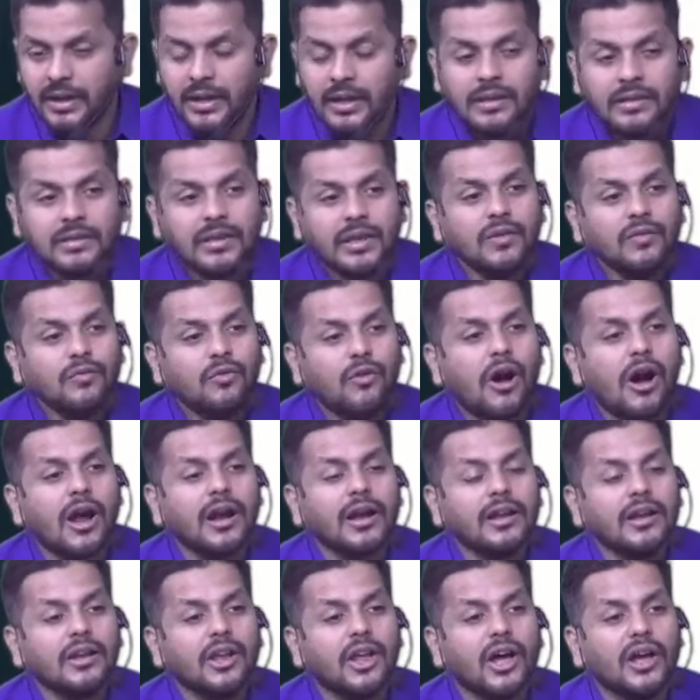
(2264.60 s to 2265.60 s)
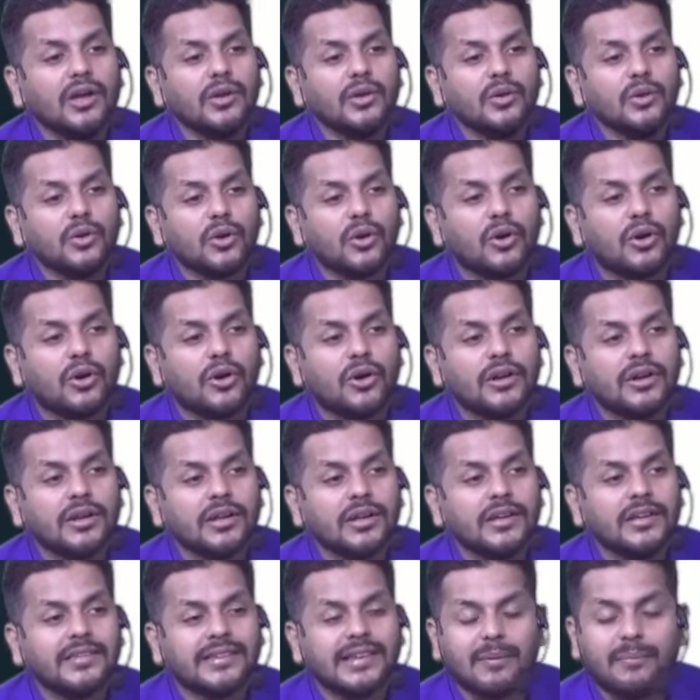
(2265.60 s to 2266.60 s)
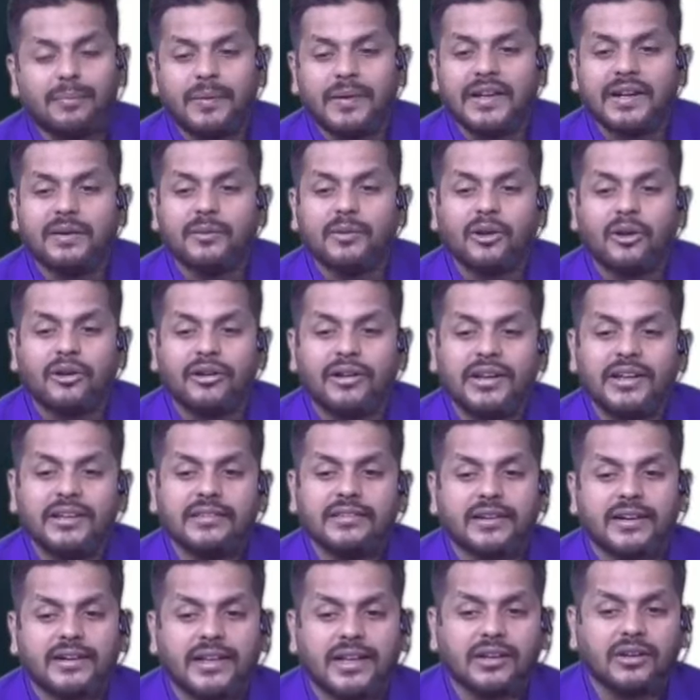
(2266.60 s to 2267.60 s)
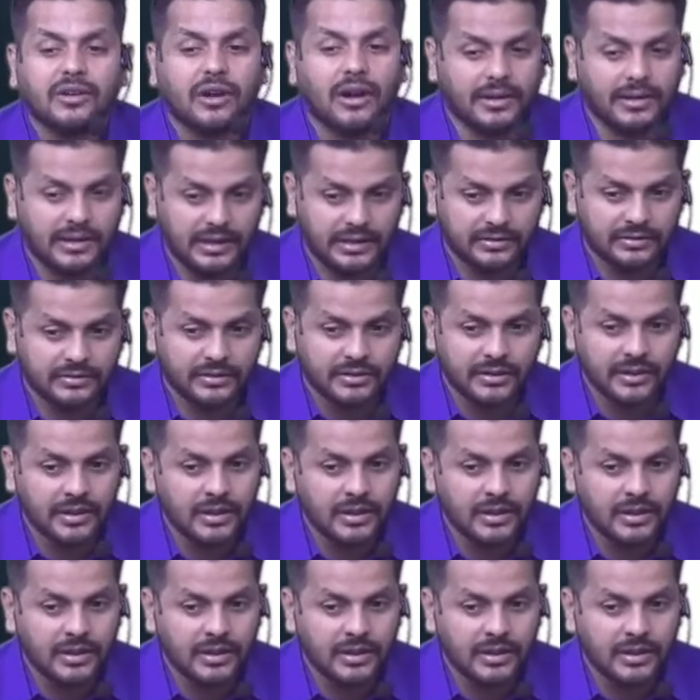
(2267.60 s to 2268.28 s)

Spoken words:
Then what law you wrote is applicable only in certain context.